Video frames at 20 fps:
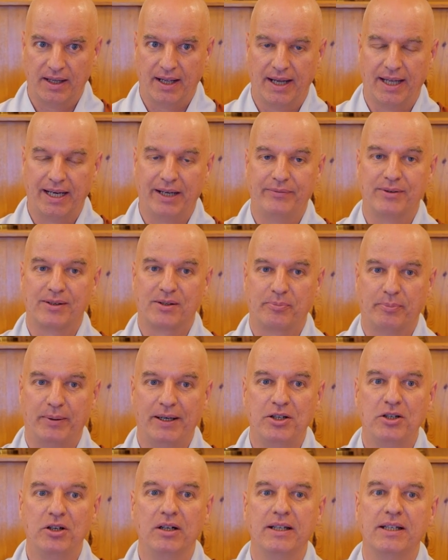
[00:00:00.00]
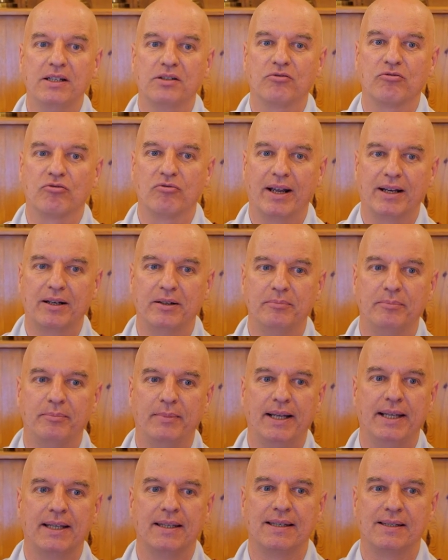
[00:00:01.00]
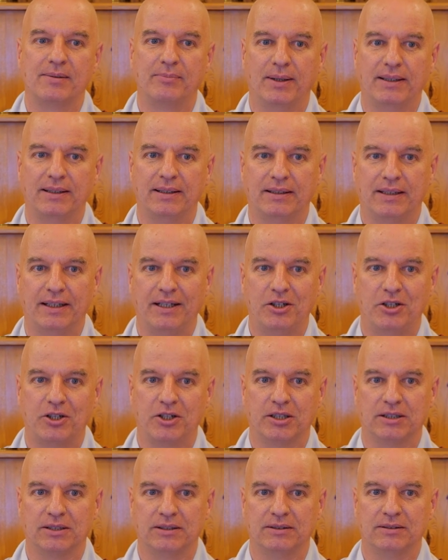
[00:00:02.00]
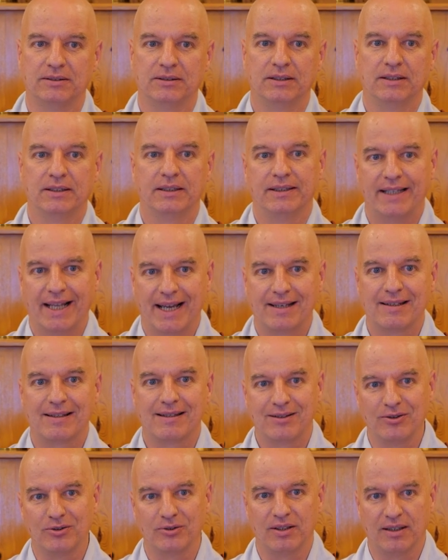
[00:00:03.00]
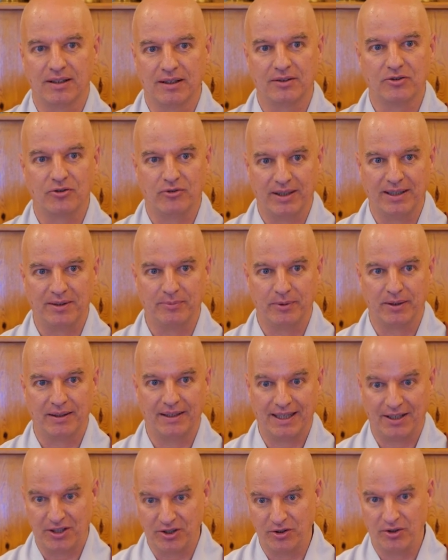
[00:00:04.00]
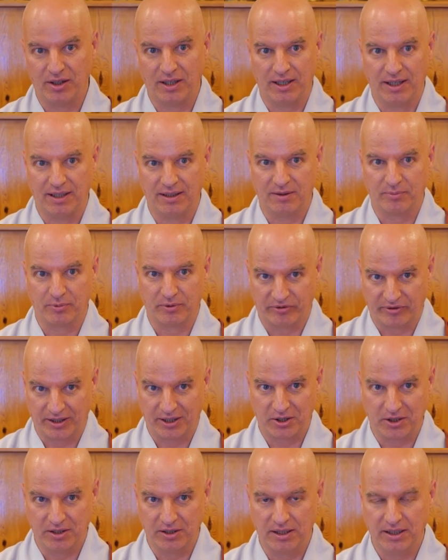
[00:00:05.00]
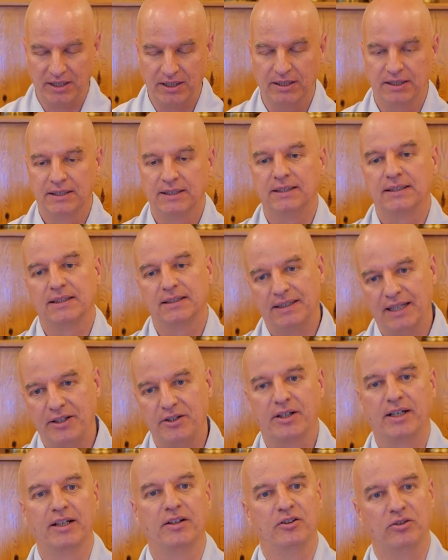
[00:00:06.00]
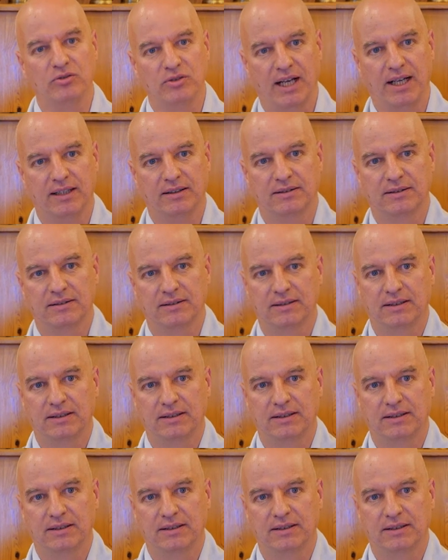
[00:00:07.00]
And if the specialist recommends meditation next to the treatment that you need professionally, then you can do that.